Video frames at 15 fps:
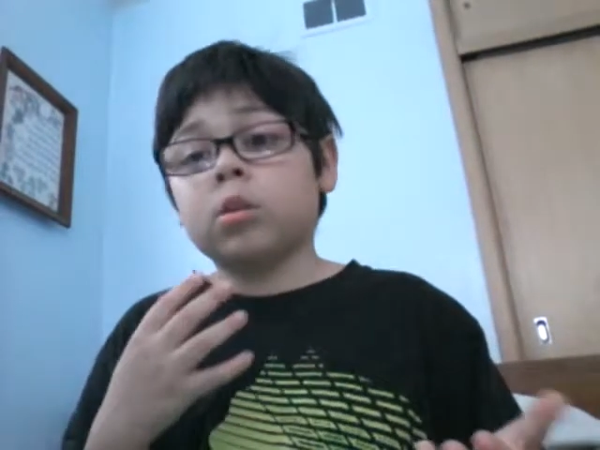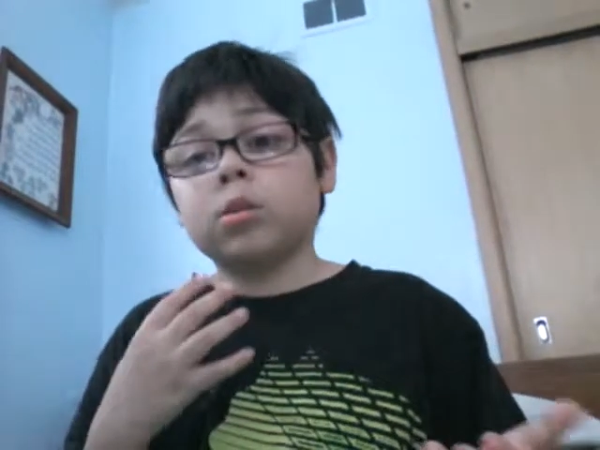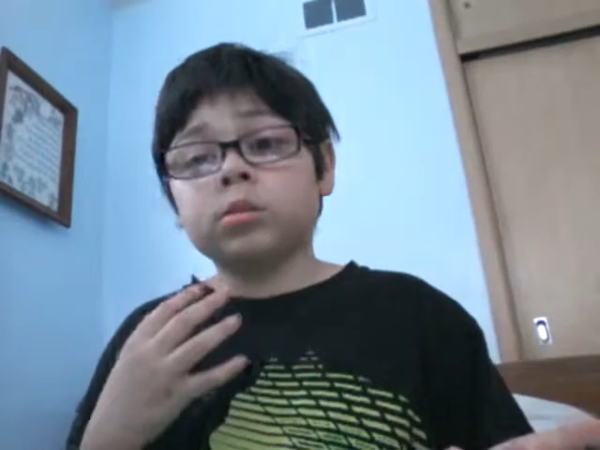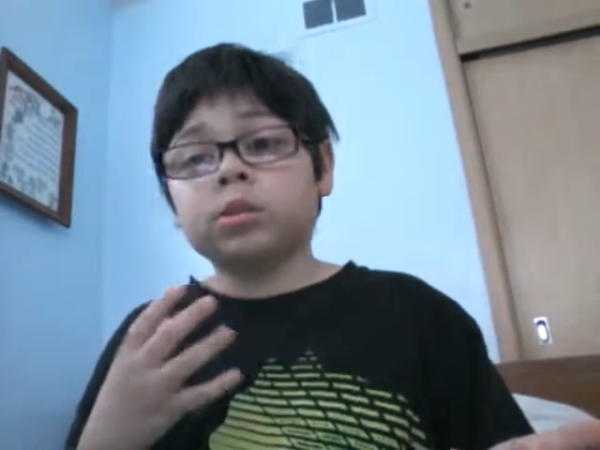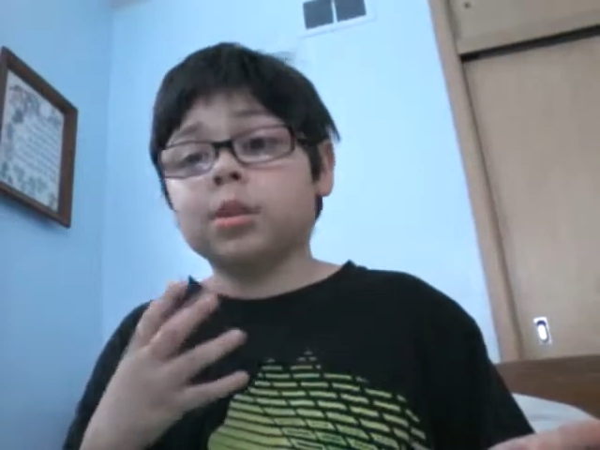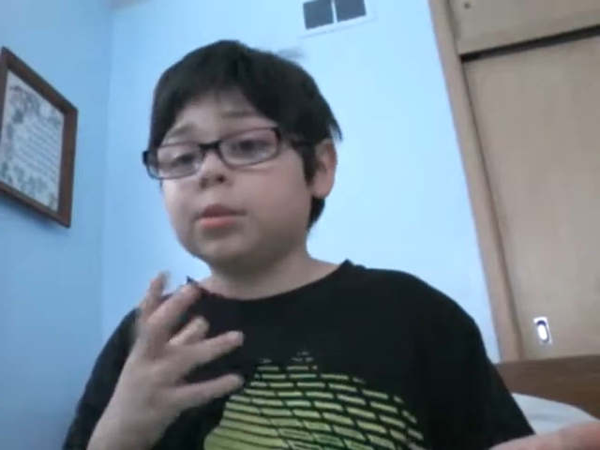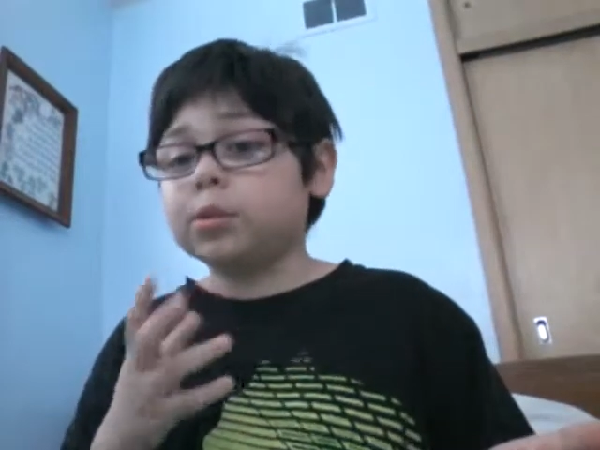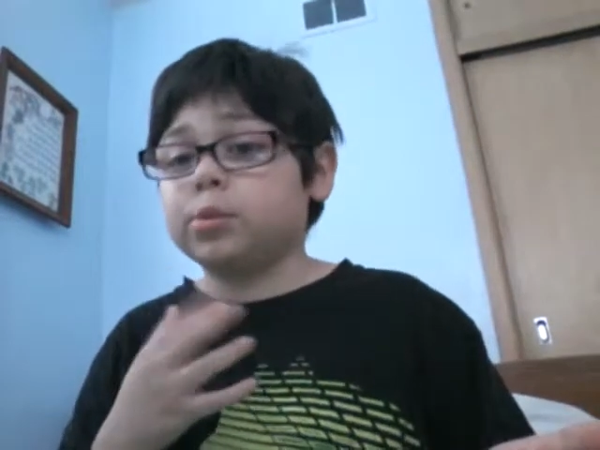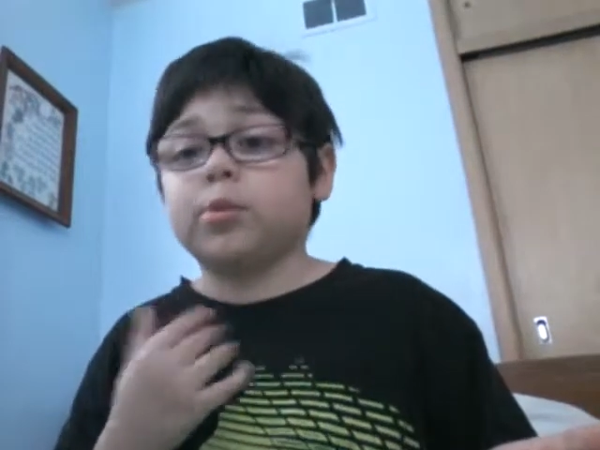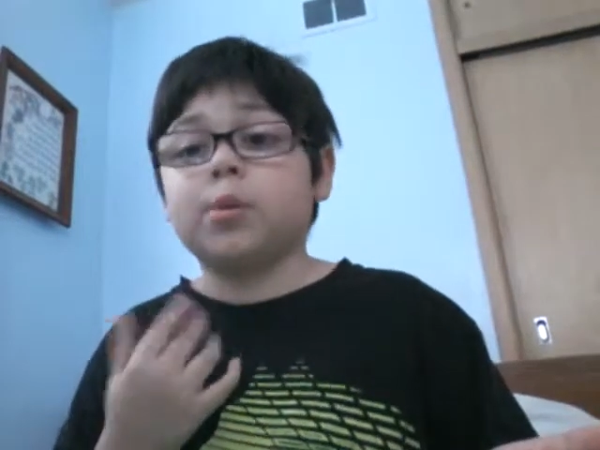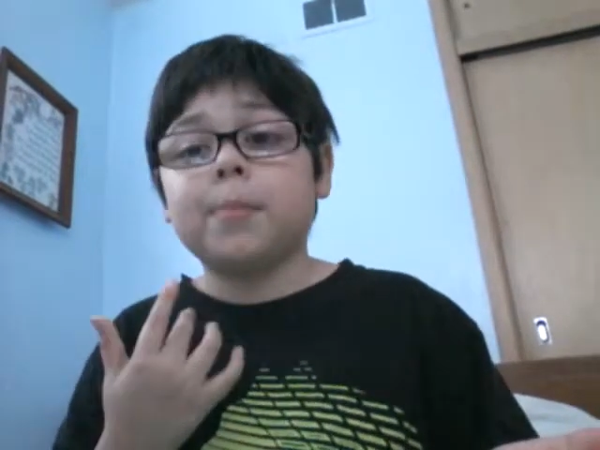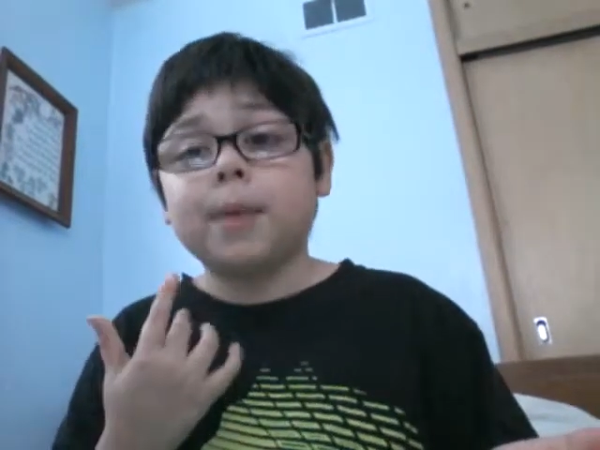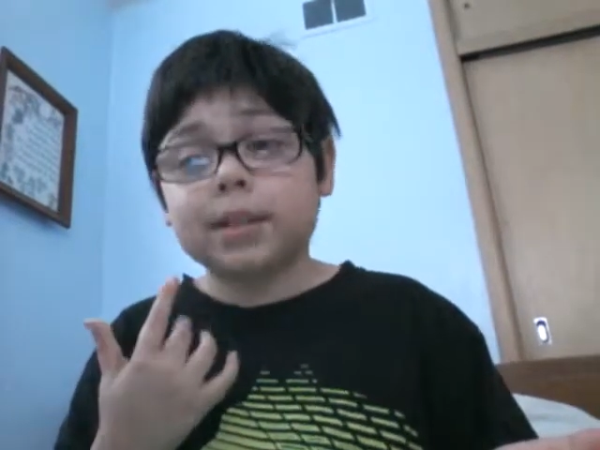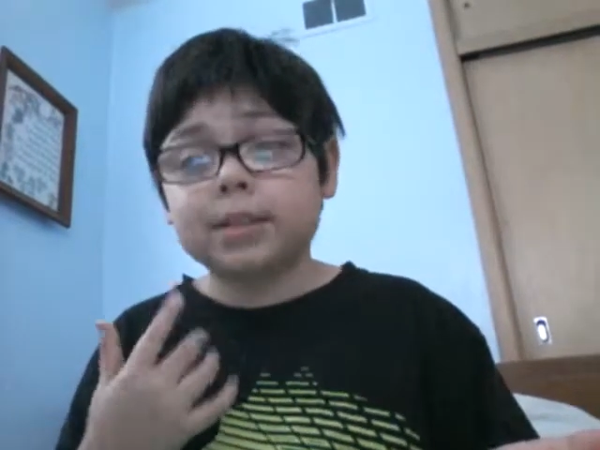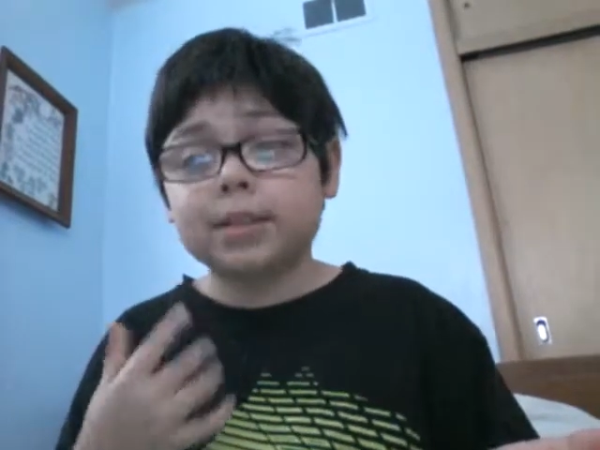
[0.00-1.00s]
own selves are
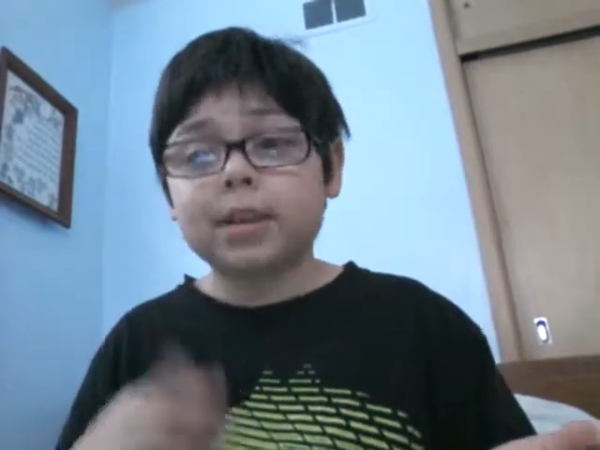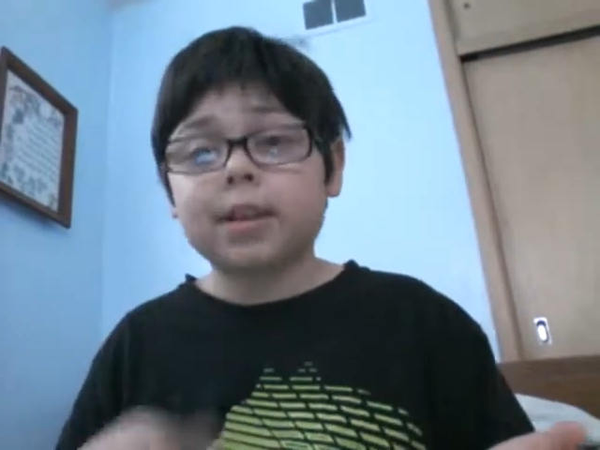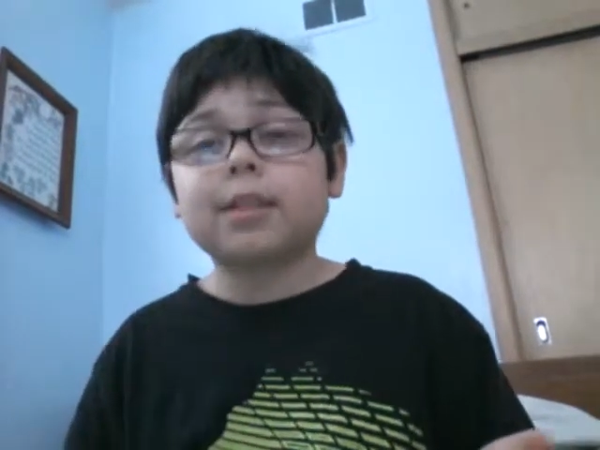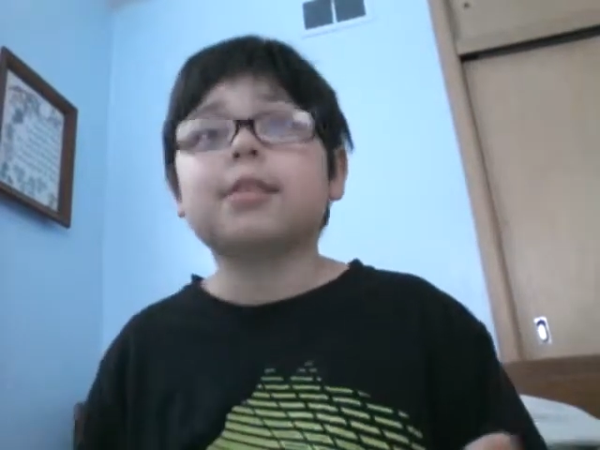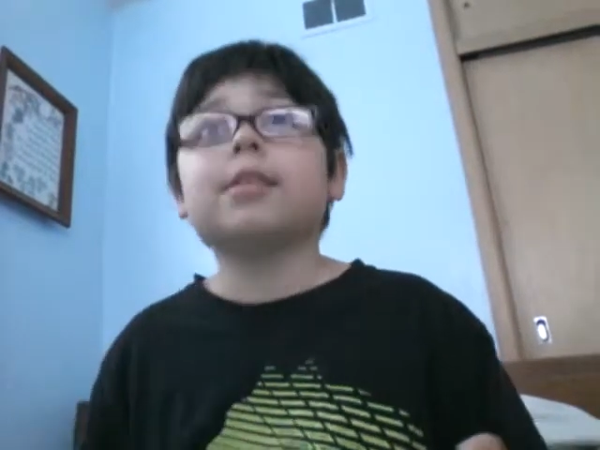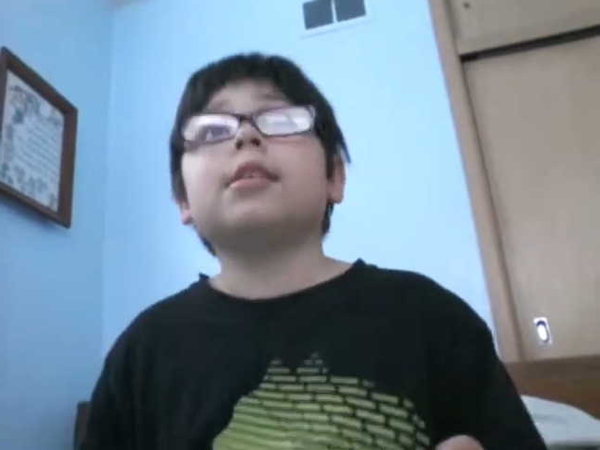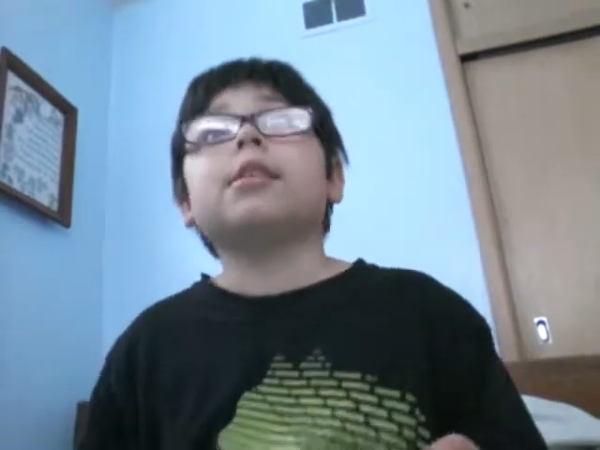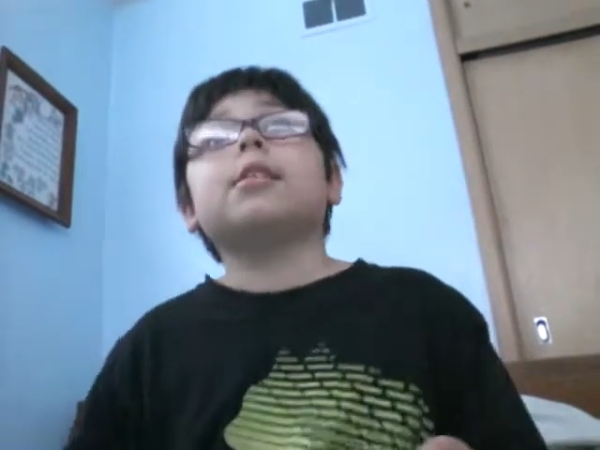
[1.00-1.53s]
Mexican,